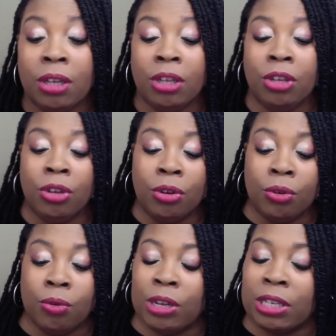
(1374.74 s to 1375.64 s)

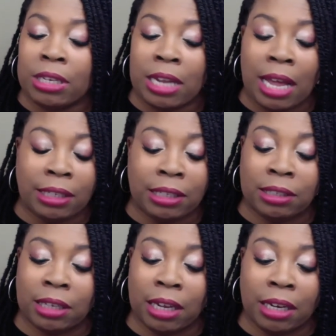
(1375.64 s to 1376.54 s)
you is not to
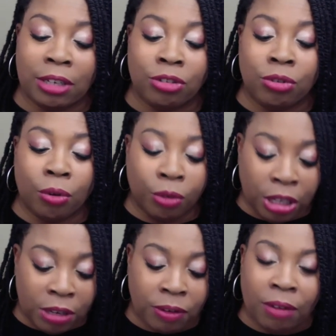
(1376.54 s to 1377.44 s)
say that you don't
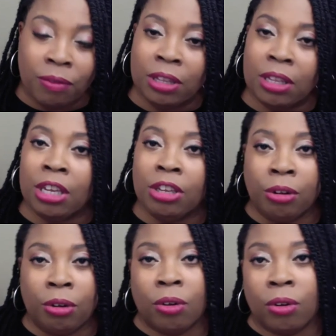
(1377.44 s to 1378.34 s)
give everything
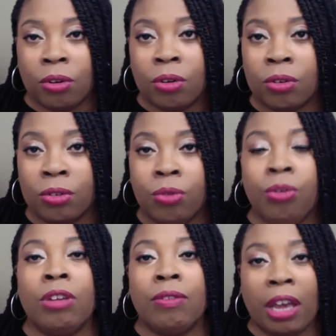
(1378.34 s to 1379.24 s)
your all. You
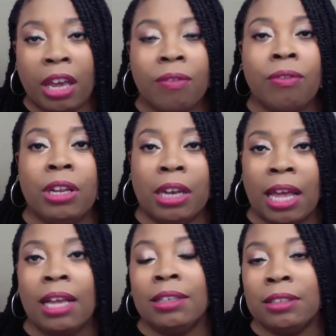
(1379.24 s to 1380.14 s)
give every
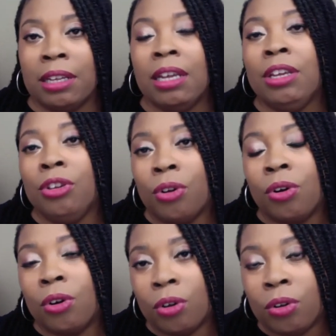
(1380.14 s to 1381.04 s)
last thing your
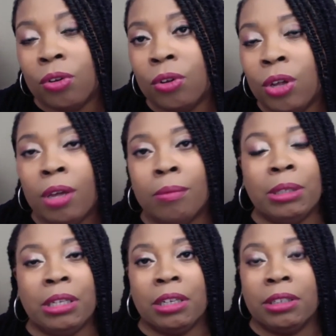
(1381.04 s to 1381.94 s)
all,
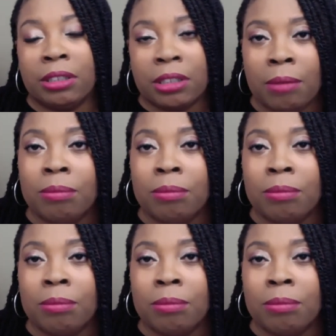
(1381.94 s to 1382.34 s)
but there's some